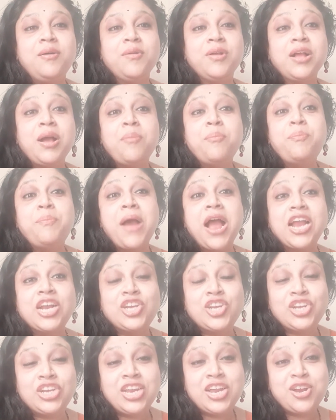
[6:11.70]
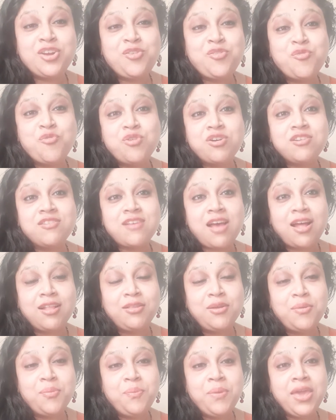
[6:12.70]
compassionate towards
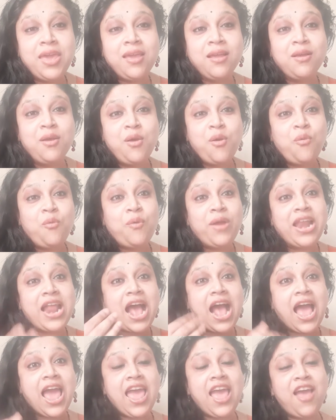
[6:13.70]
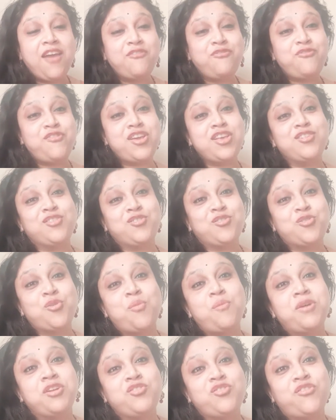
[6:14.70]
other being when I have faced
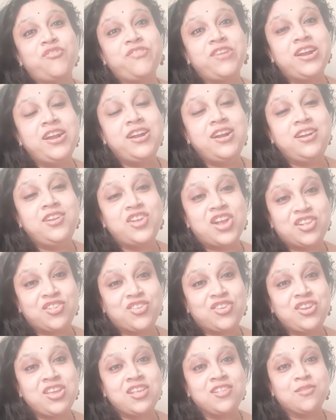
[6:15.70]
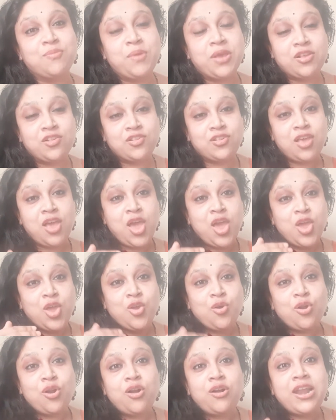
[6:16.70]
so much of injustice? Because
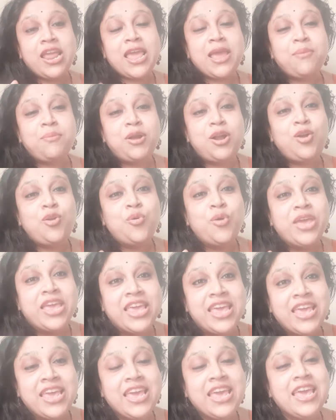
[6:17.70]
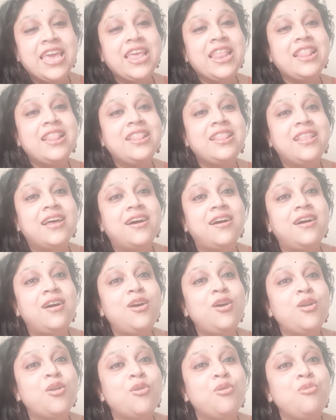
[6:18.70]
you're not able to heal
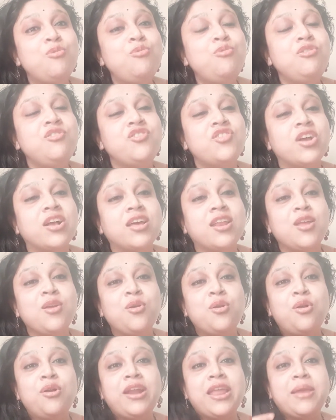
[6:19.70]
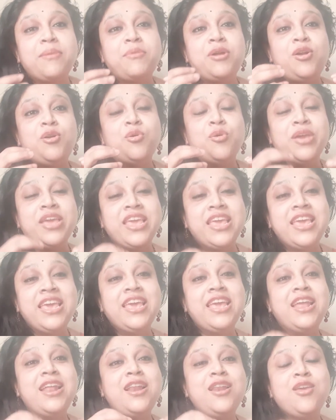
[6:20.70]
the root chakra, you're not able to
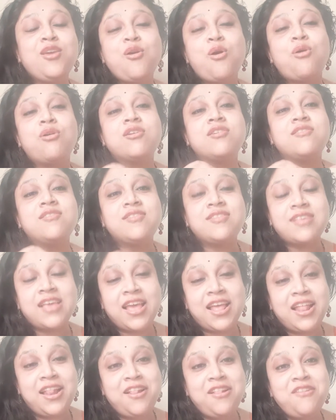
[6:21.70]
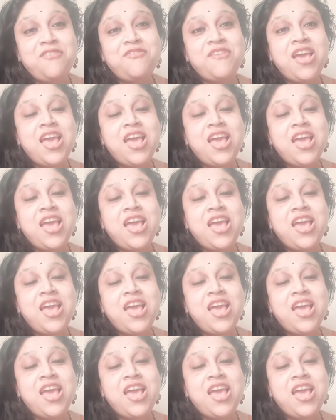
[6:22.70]
heal yourself.